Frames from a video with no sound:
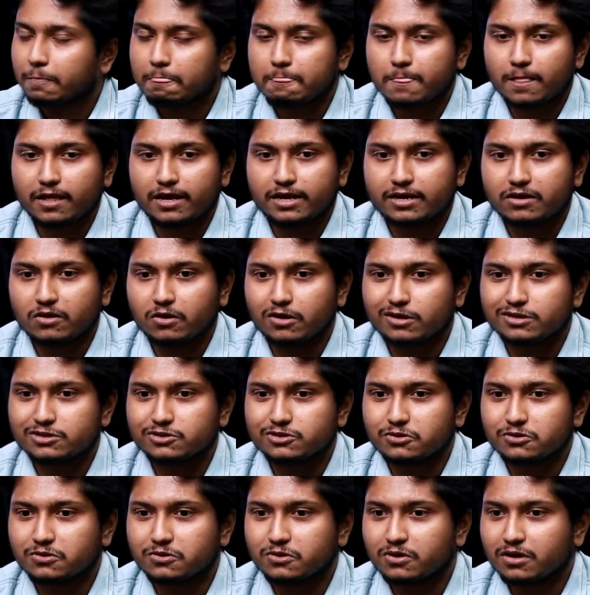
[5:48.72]
and
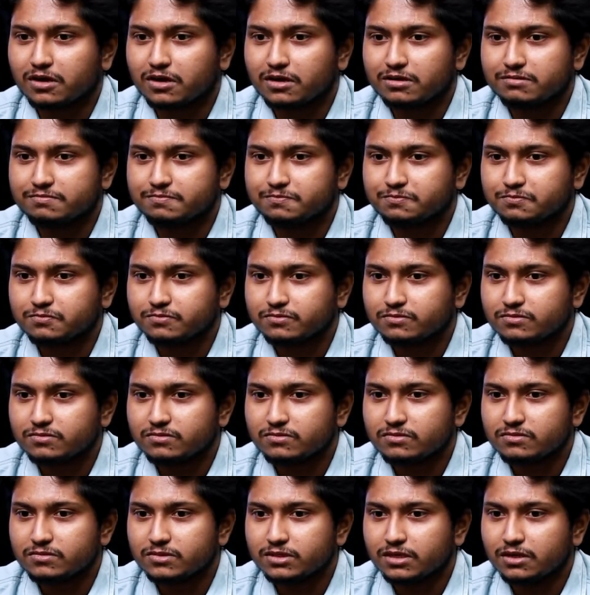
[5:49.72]
also um,
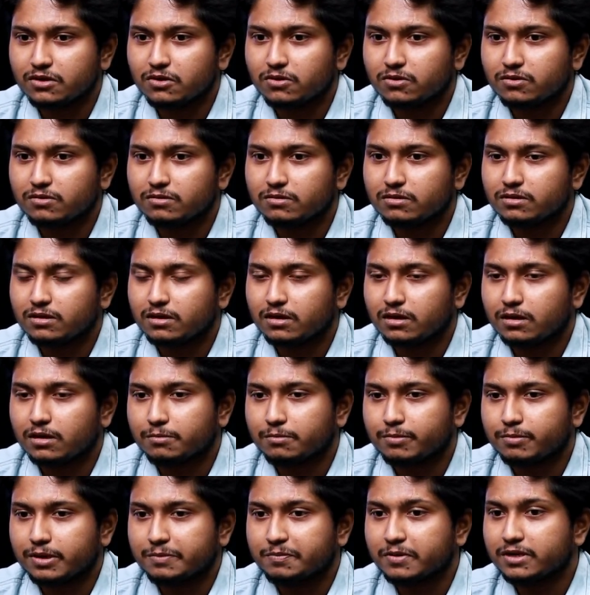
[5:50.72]
you know um,
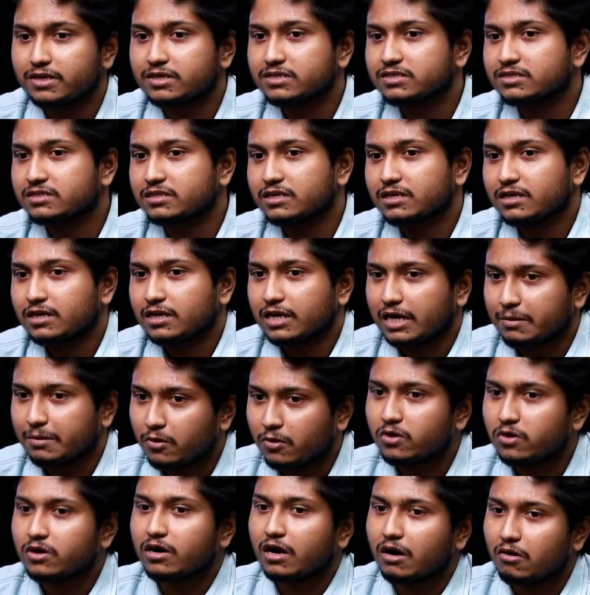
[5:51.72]
prepares
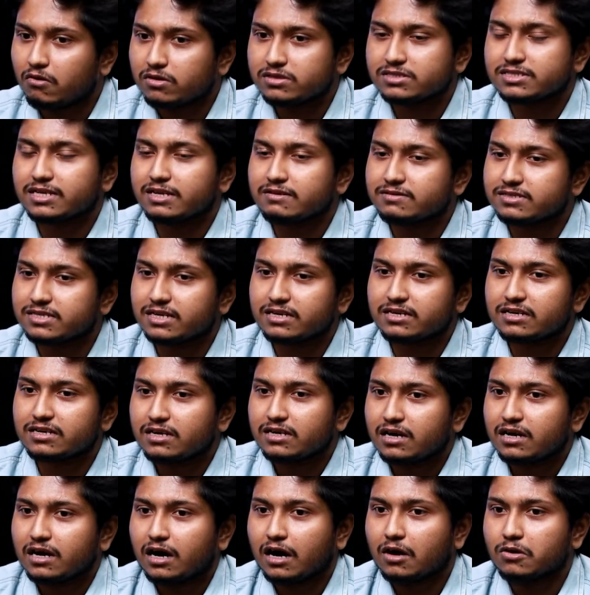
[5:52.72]
among ourselves that
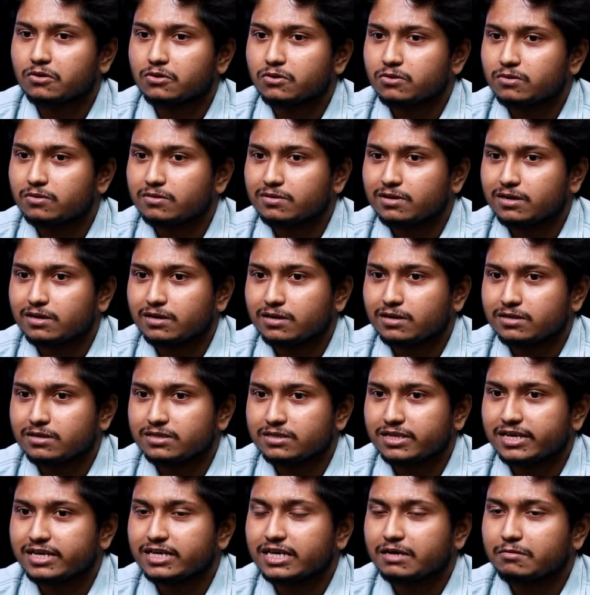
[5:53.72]
how to uh,
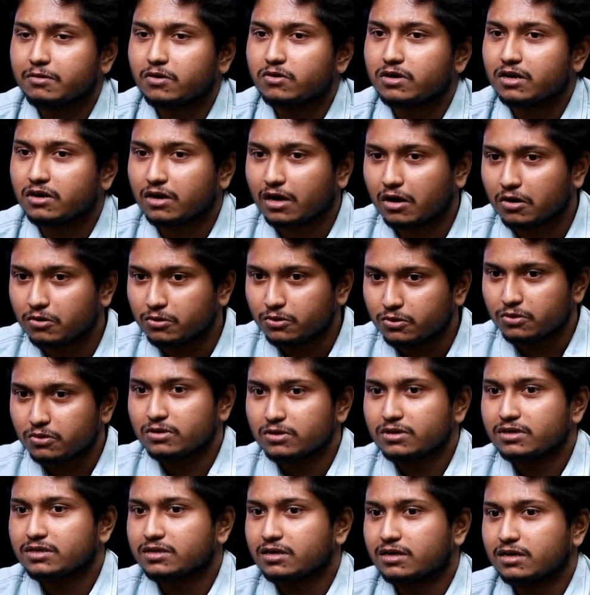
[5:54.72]
think about or how to
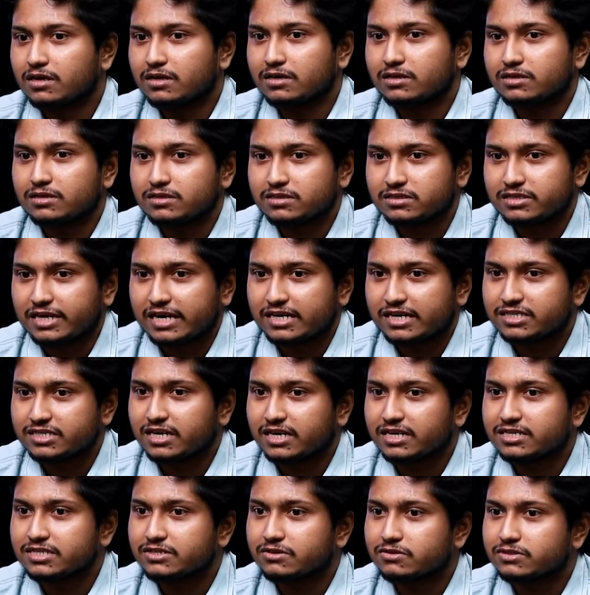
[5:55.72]
uh,
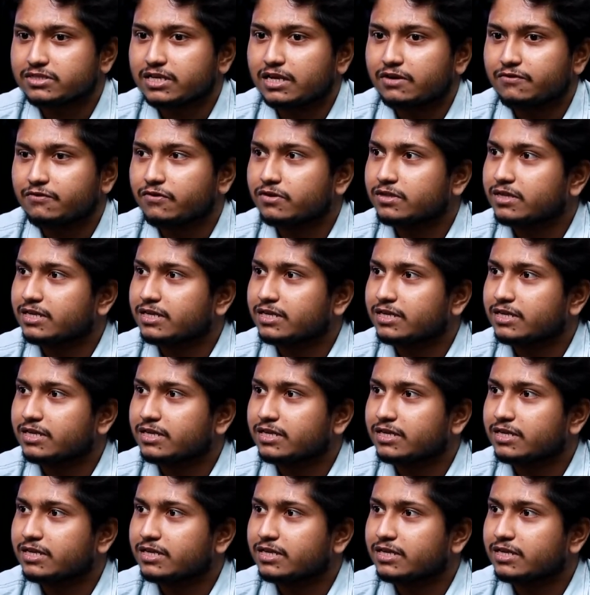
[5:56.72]
strategize yourself for the